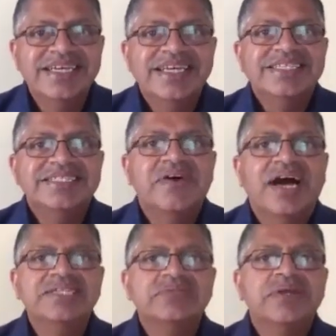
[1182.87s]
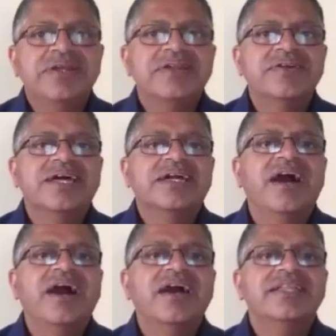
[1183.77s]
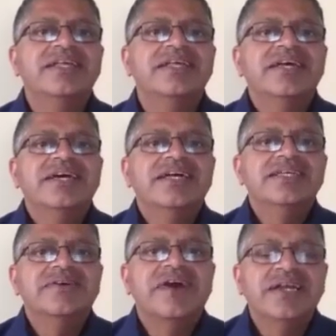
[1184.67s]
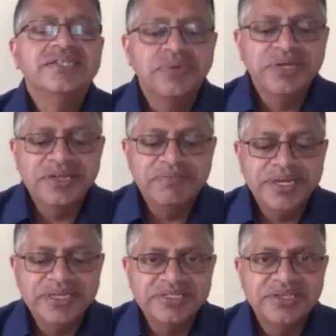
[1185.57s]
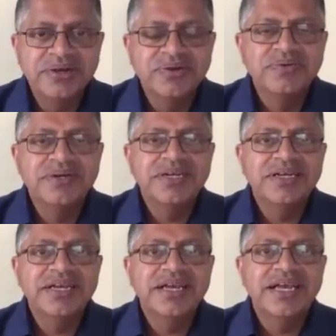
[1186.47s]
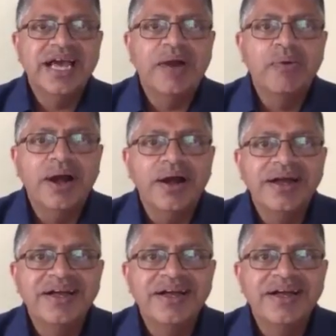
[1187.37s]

So I just want you to know that. Uh-huh. So I just want you to be so. Ah.